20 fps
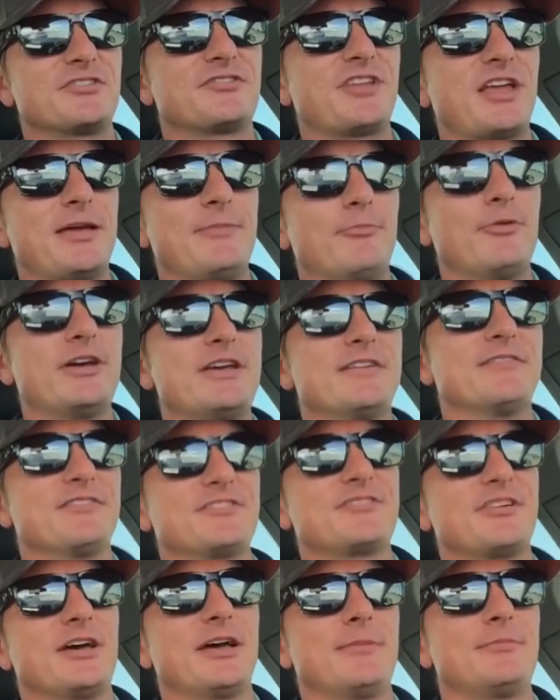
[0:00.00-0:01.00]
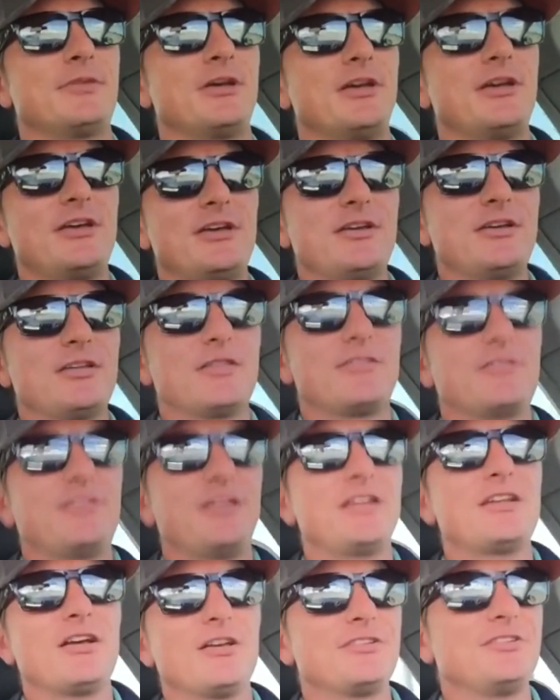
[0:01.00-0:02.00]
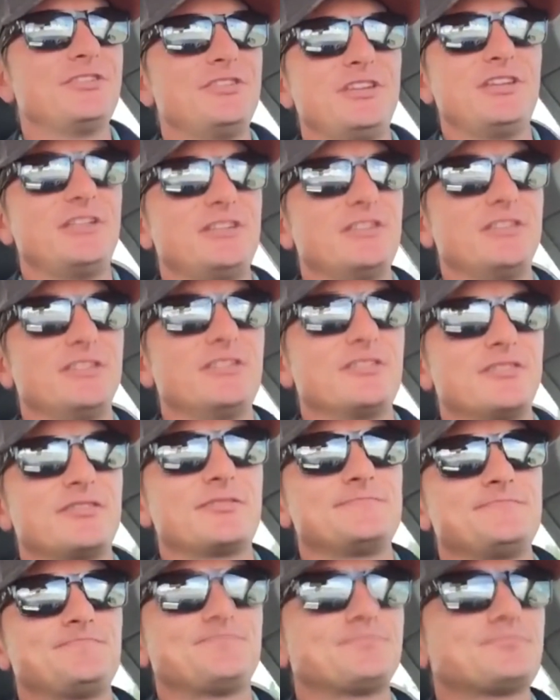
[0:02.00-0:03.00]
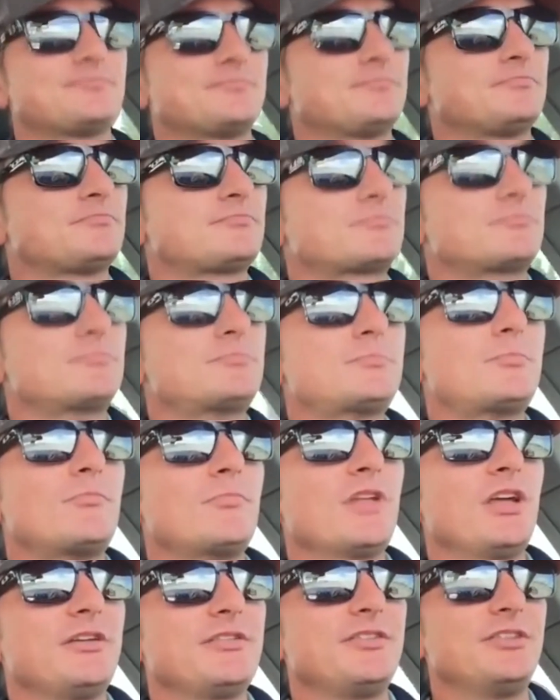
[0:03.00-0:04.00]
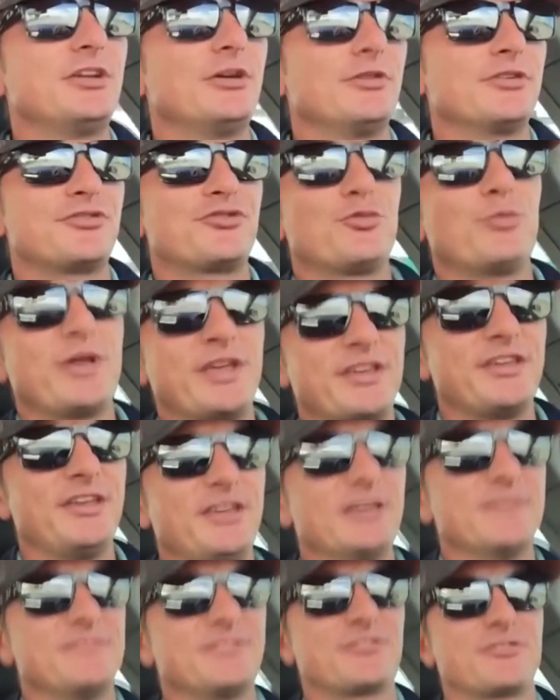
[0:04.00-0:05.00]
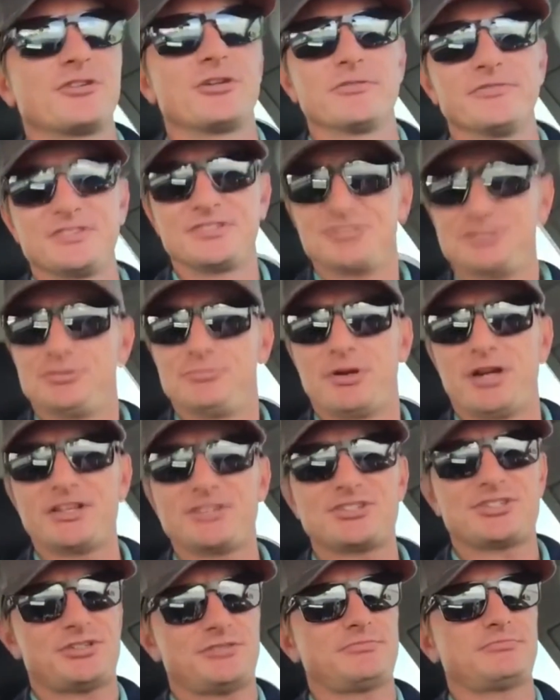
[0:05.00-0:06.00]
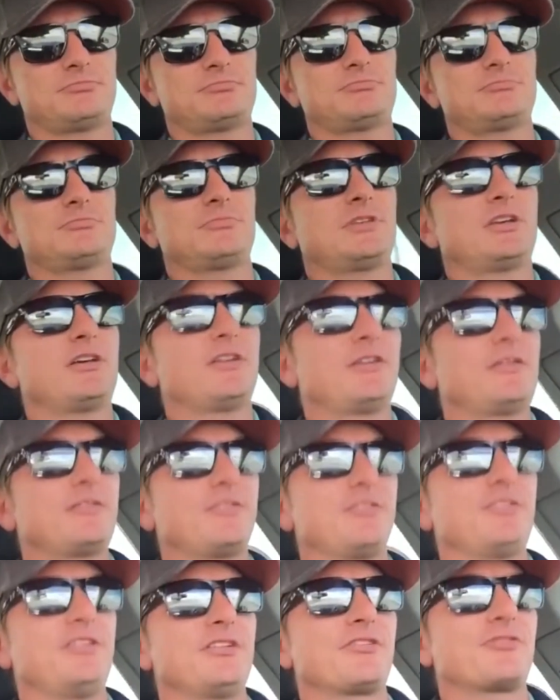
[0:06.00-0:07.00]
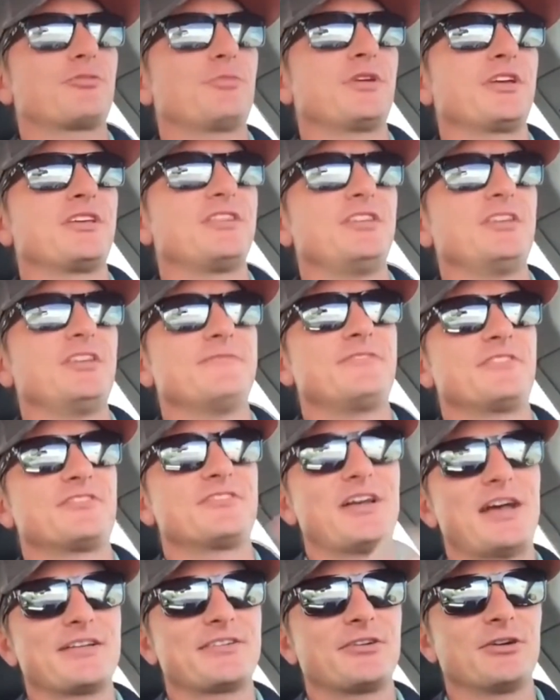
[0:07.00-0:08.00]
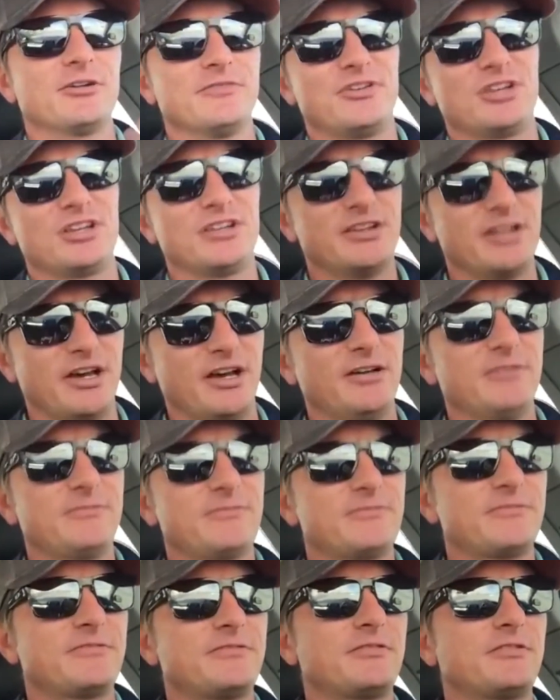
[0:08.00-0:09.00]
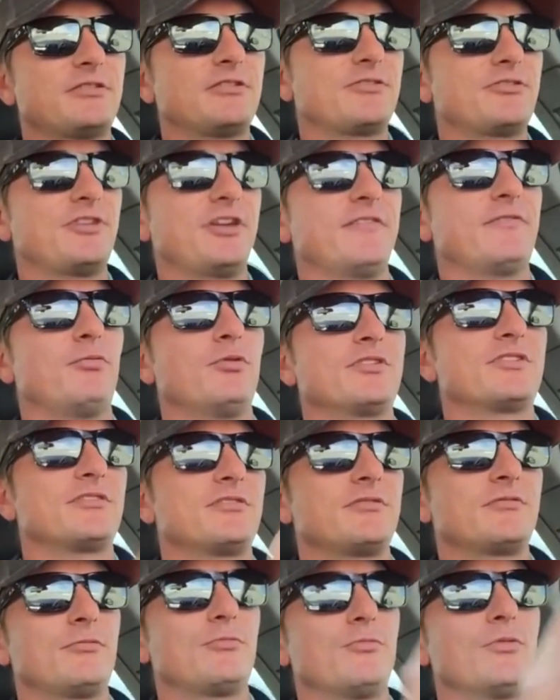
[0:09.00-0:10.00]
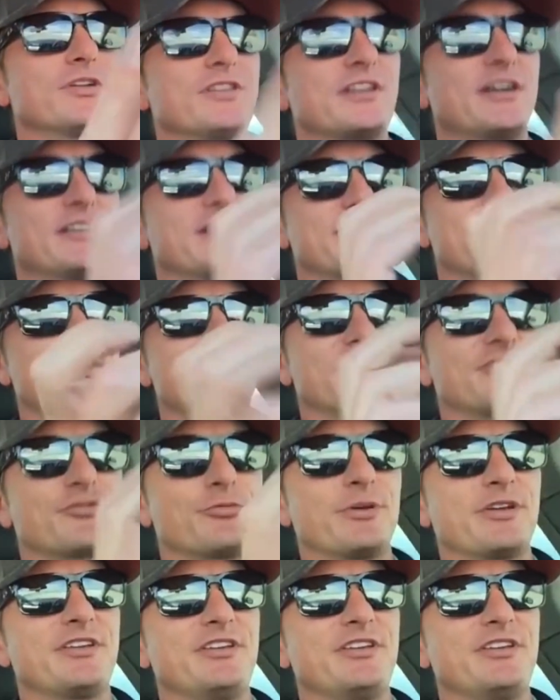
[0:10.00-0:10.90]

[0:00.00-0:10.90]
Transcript: same way every time, then all you need is a swing key if it's curving too much. You need a swing key if it's not curving enough. So you have one kind of set of swing